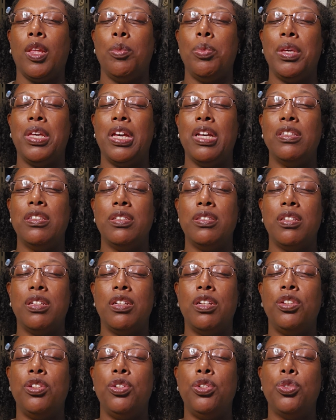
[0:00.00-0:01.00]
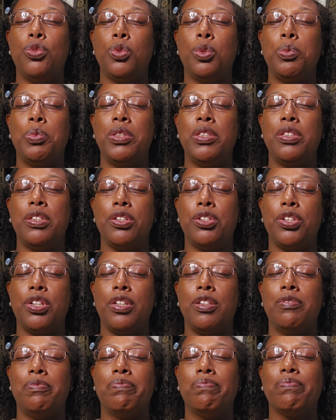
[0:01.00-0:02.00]
Because it's an unusual
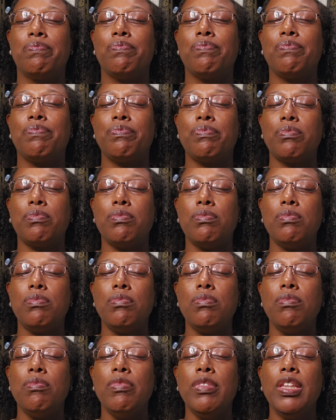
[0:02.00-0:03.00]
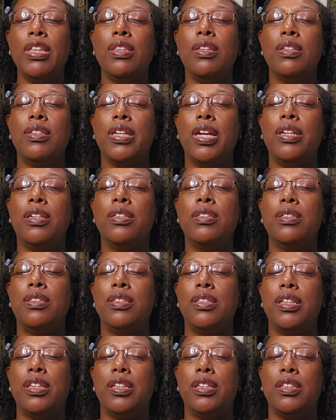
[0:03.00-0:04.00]
position, the
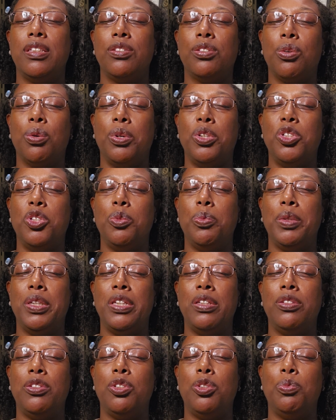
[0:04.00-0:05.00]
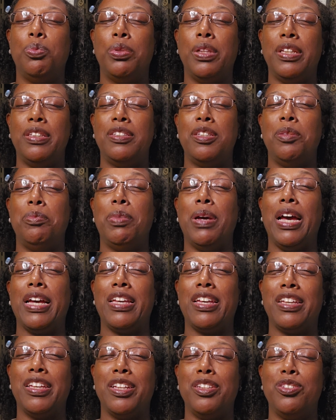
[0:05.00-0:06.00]
tendency is going to be to place it
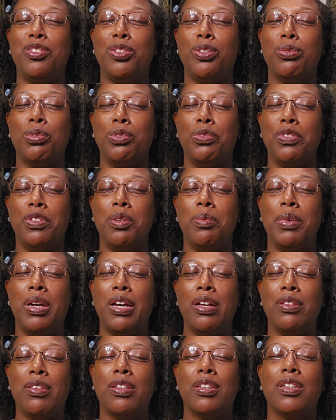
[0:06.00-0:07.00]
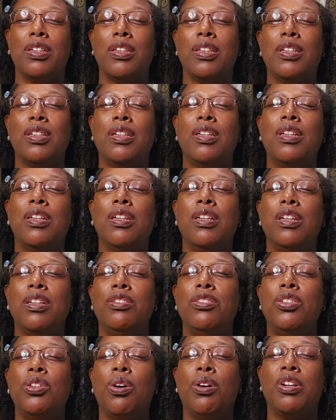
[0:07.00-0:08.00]
back against the roof of the mouth.
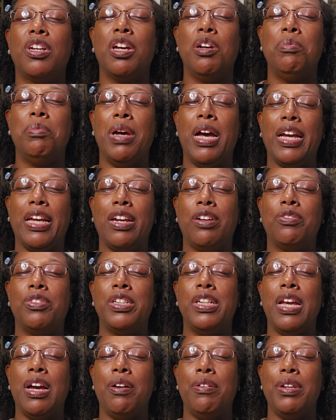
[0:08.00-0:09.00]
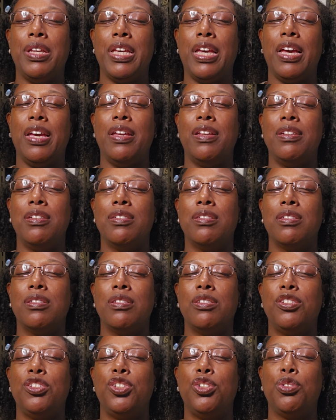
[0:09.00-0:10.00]
And so I'll come back every now and again
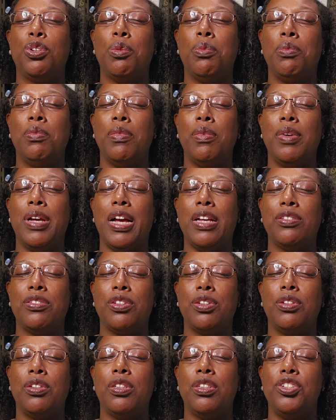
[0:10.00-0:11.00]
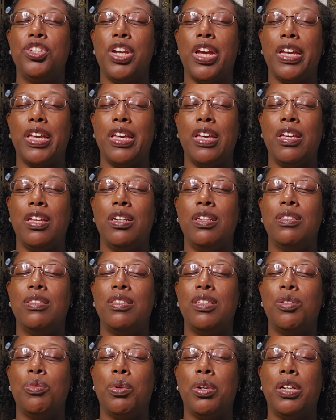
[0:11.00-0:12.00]
to ask you to check in and
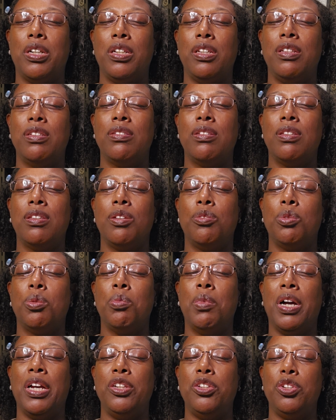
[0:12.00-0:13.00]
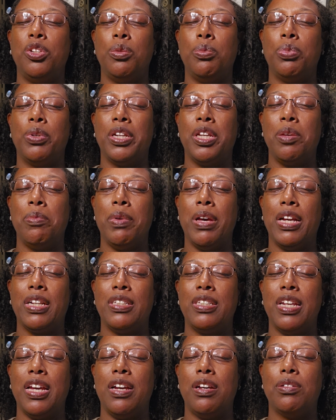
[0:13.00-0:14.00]
see where it is, and then remind you to bring it
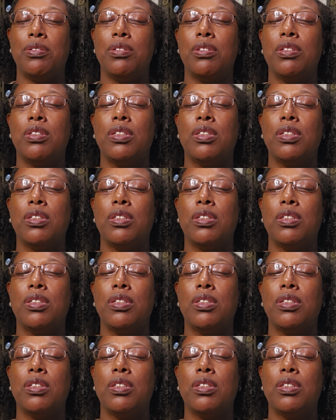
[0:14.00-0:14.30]
back down